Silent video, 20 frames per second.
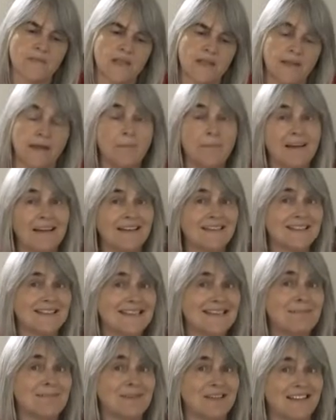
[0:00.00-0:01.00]
That makes
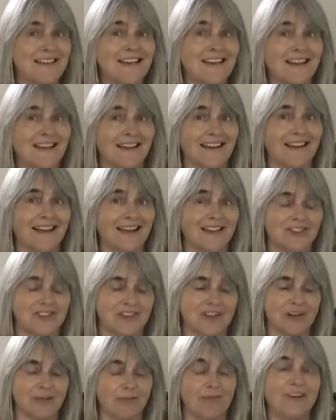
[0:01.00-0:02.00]
this particular
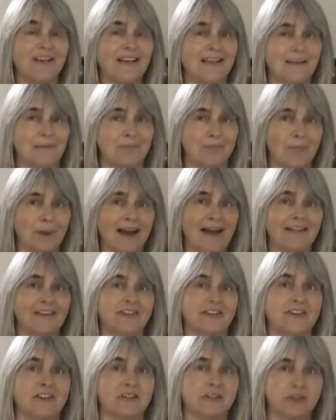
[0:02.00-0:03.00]
gadget a really bad
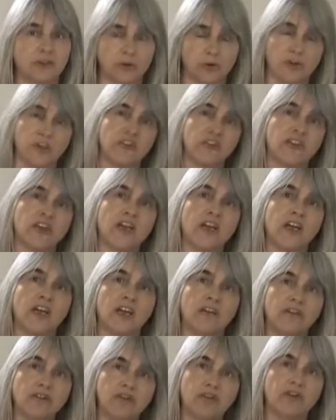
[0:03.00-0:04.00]
choice
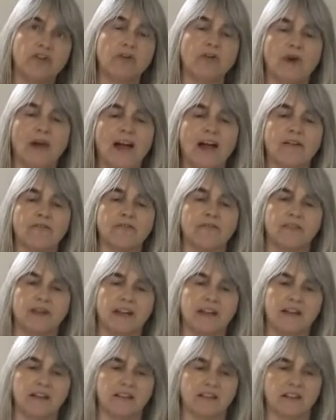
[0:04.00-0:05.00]
if you do have
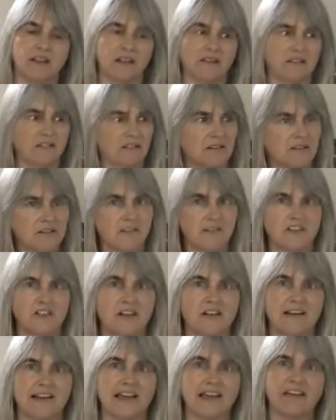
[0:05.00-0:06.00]
anything
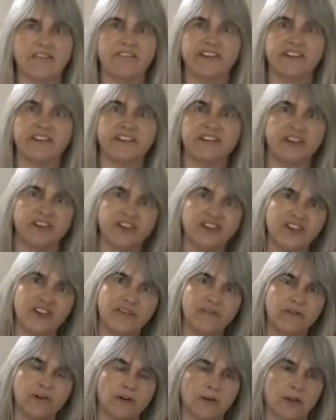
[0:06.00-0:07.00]
slightly heavier than a
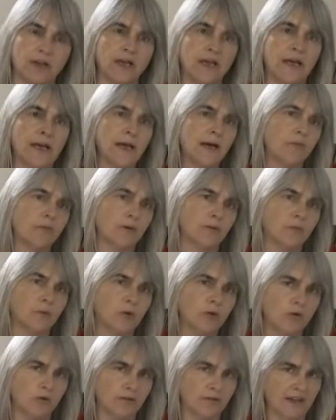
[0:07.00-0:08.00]
chiffon, but
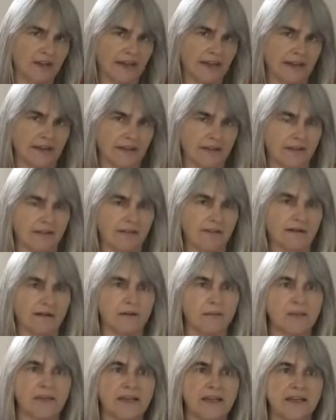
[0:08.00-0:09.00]
more on that in
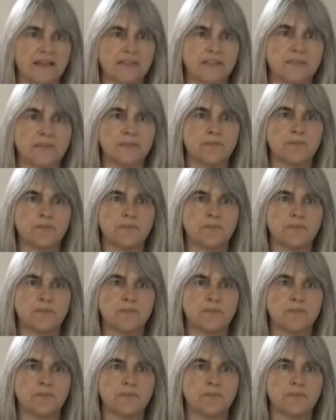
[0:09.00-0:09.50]
a minute.